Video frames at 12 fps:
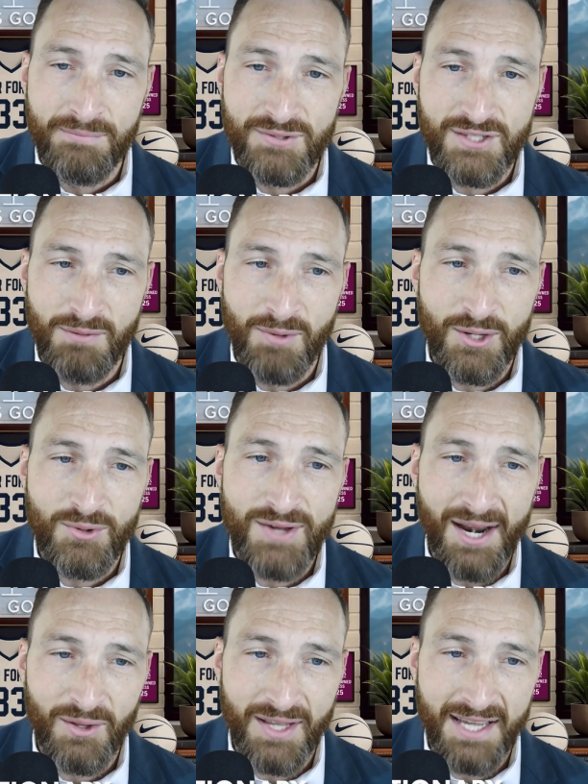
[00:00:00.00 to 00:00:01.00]
Someone who
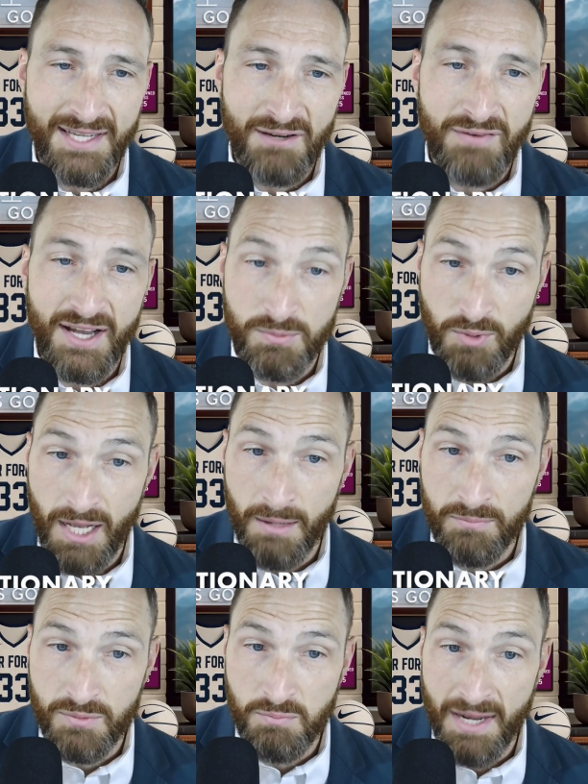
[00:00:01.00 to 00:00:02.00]
not only identifies
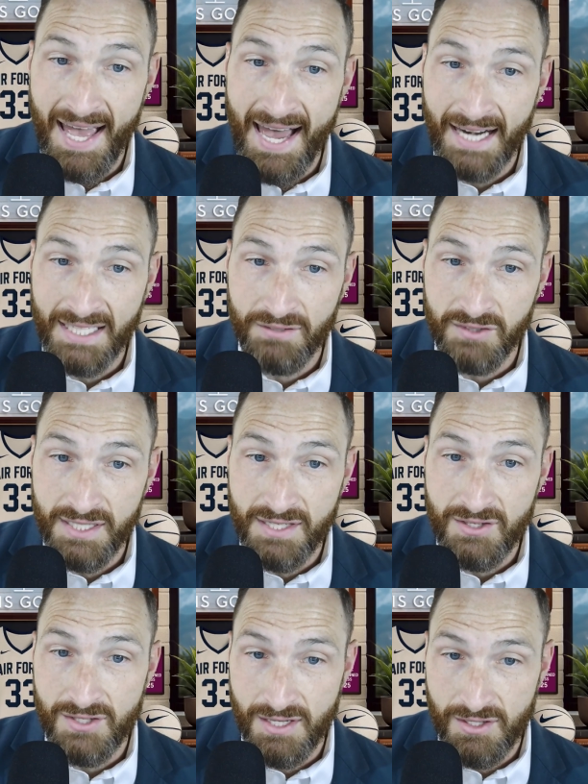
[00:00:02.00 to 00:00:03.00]
problems, but actively
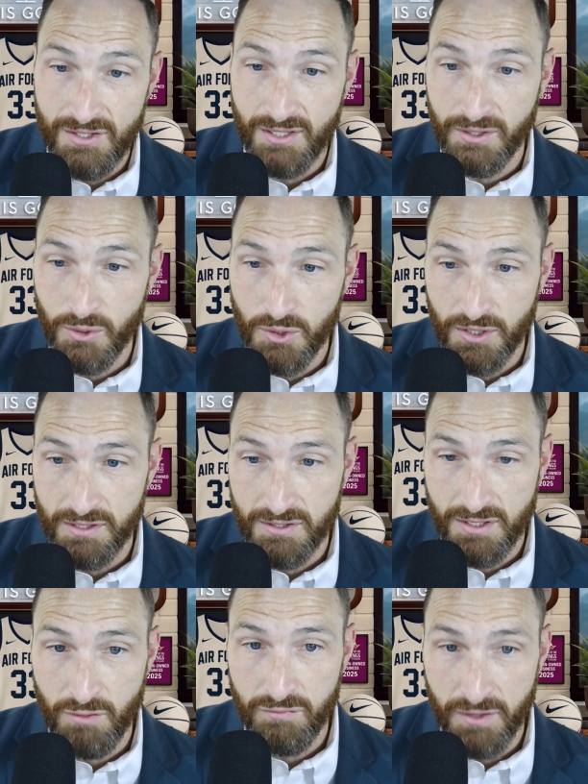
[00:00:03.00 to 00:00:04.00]
seeks solutions.
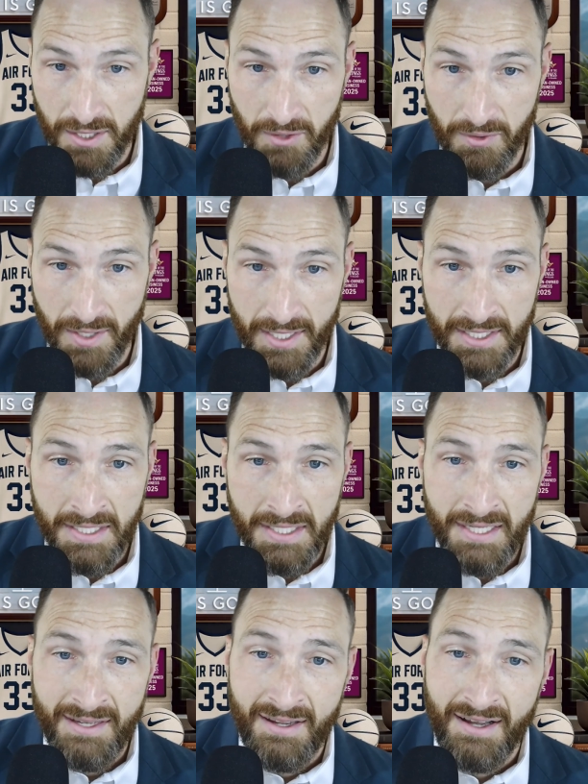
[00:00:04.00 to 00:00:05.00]
Go figure, right?
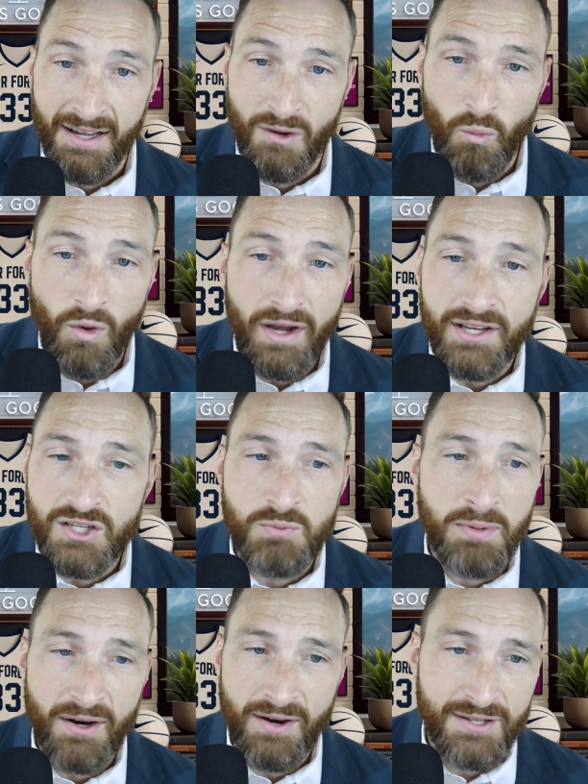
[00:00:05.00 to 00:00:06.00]
What
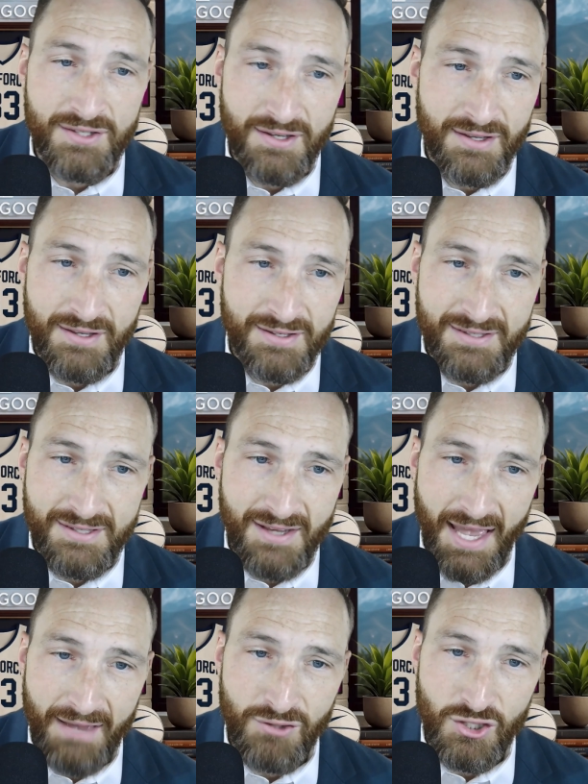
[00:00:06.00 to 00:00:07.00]
experiences
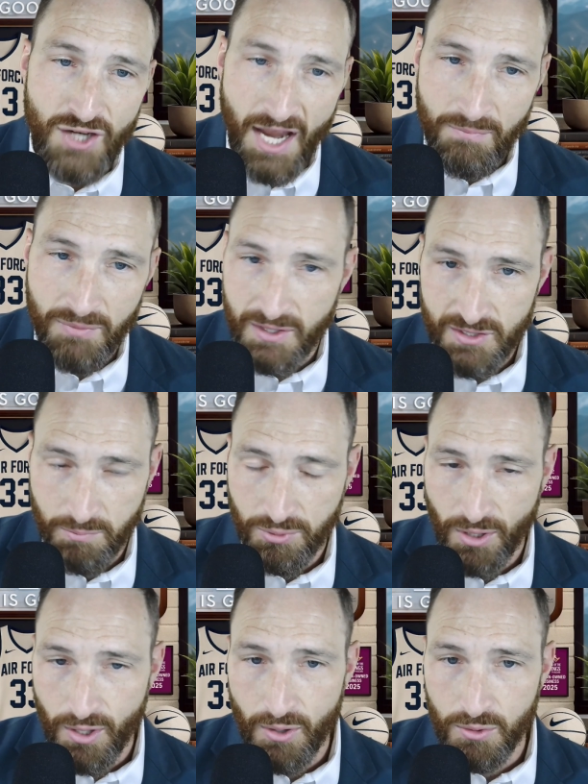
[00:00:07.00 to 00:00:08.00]
have shaped this
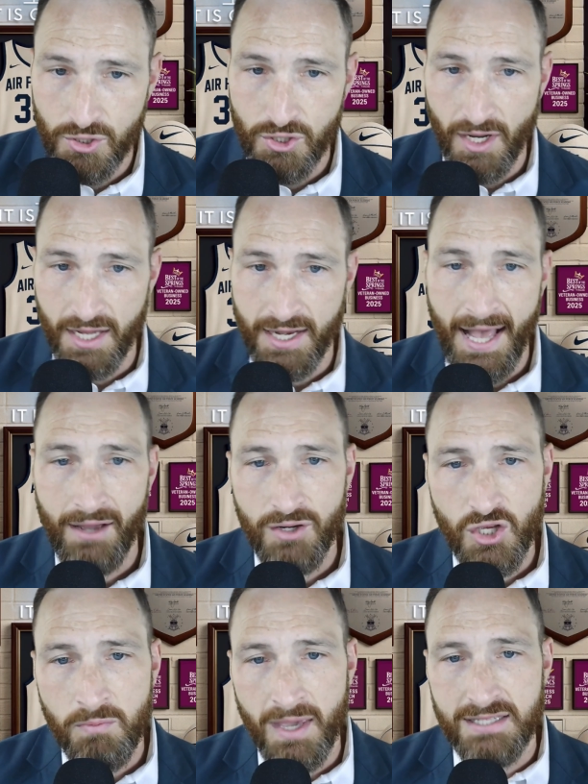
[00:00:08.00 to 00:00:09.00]
approach, and how do
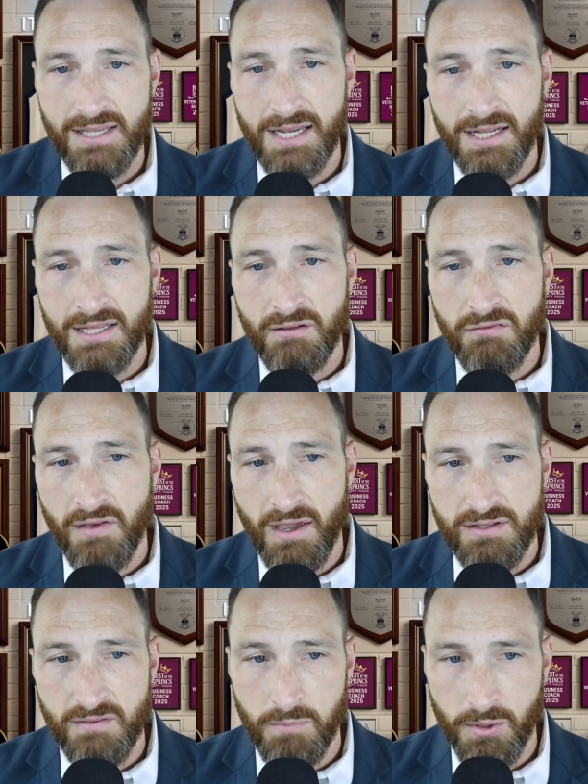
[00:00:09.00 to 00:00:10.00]
you maintain it in the
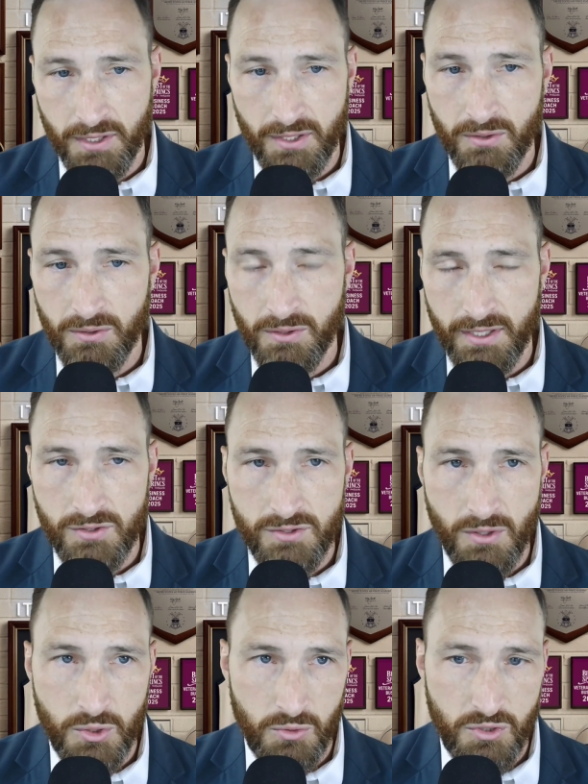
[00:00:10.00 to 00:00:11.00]
face of political and
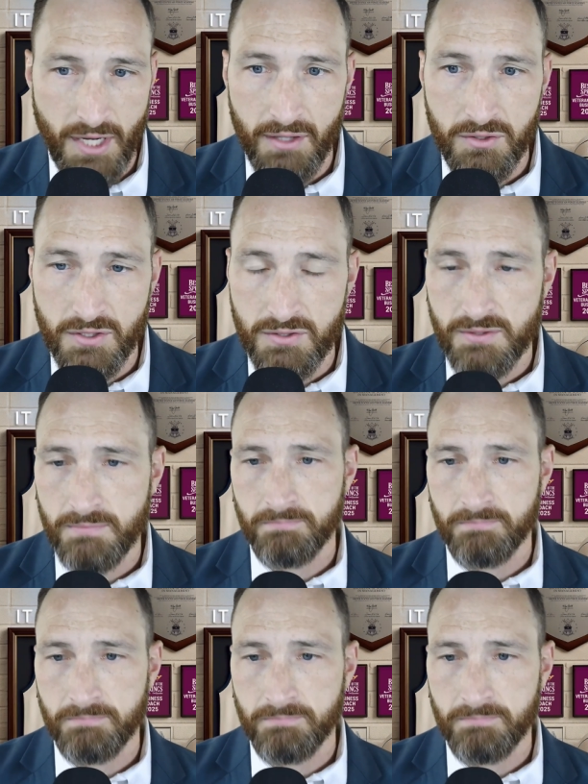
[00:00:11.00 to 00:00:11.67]
social challenges?